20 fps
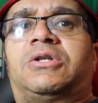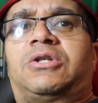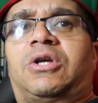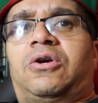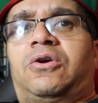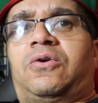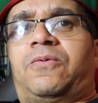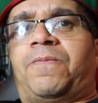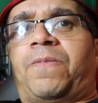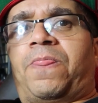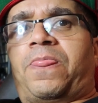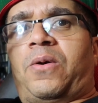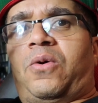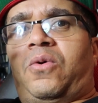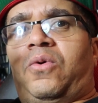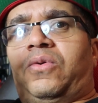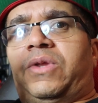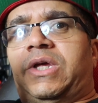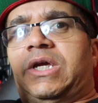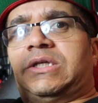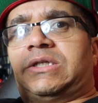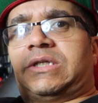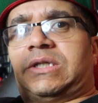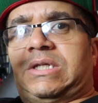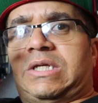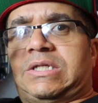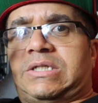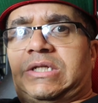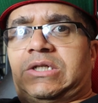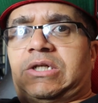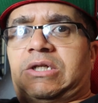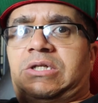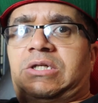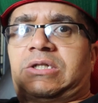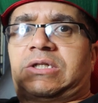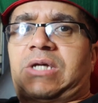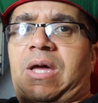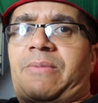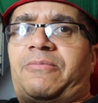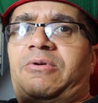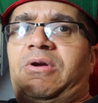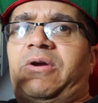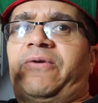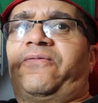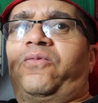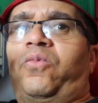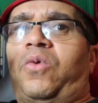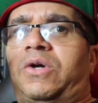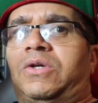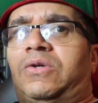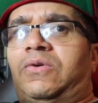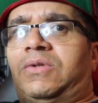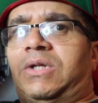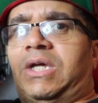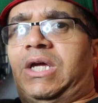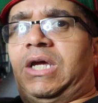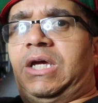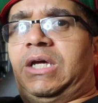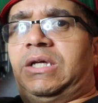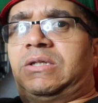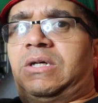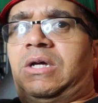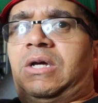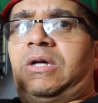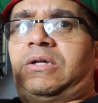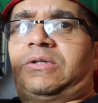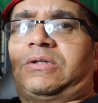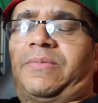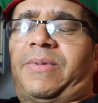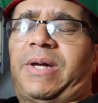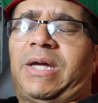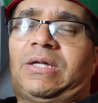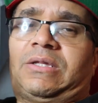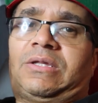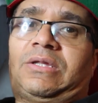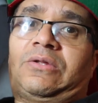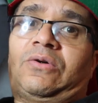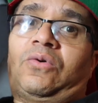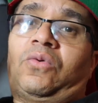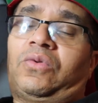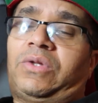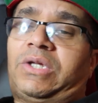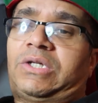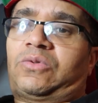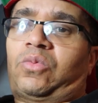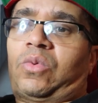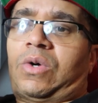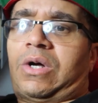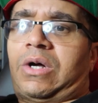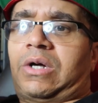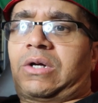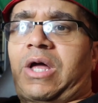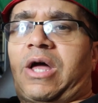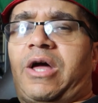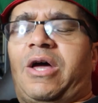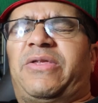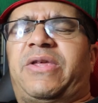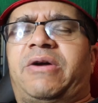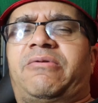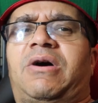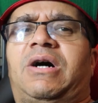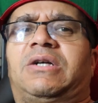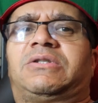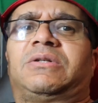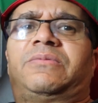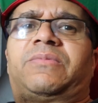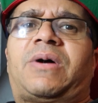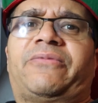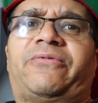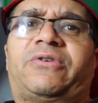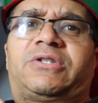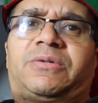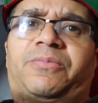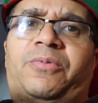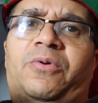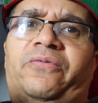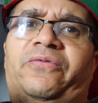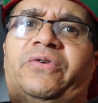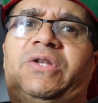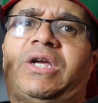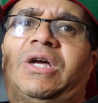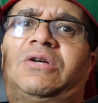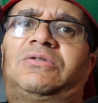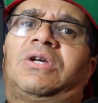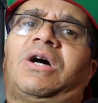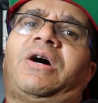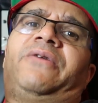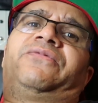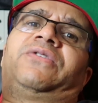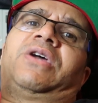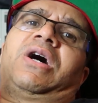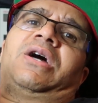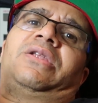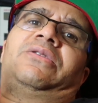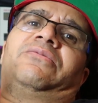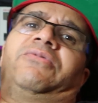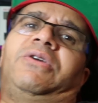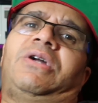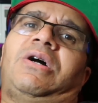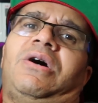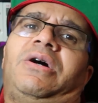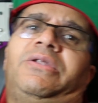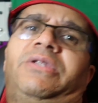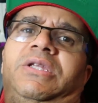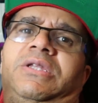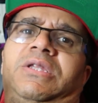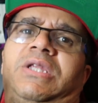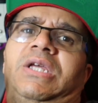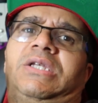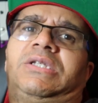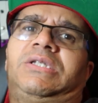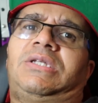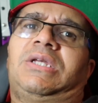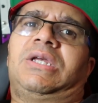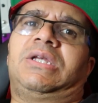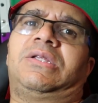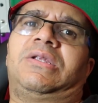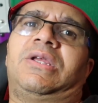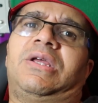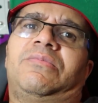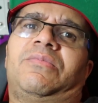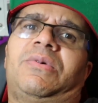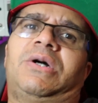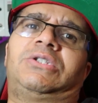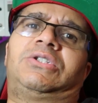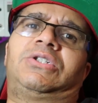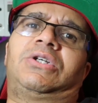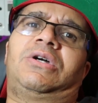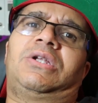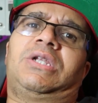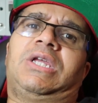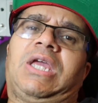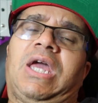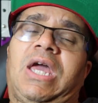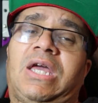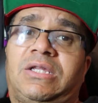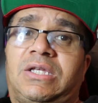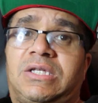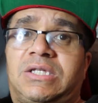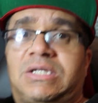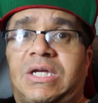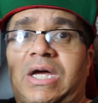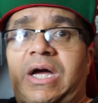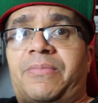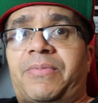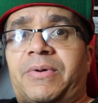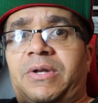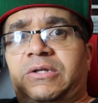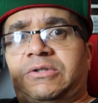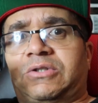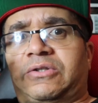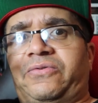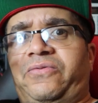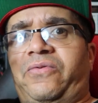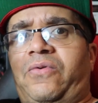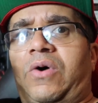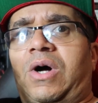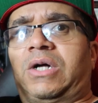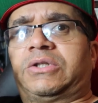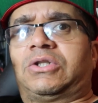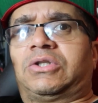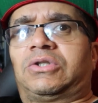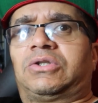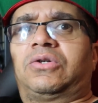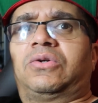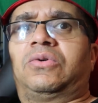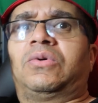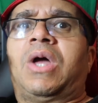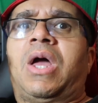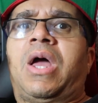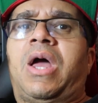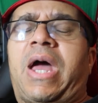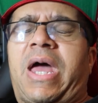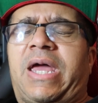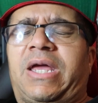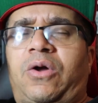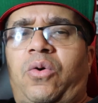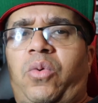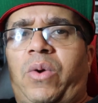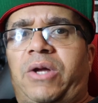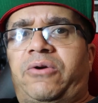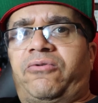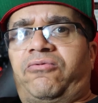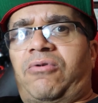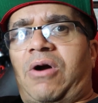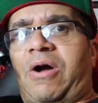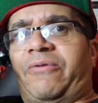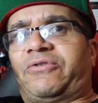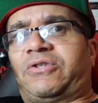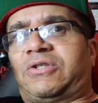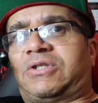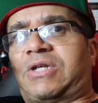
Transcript: So all these, this is just a summary of what you need to make all this work. Uh, there are some other support videos that I've done regarding this in, in my journey getting this set up, and I just thought I'd just do a quick rough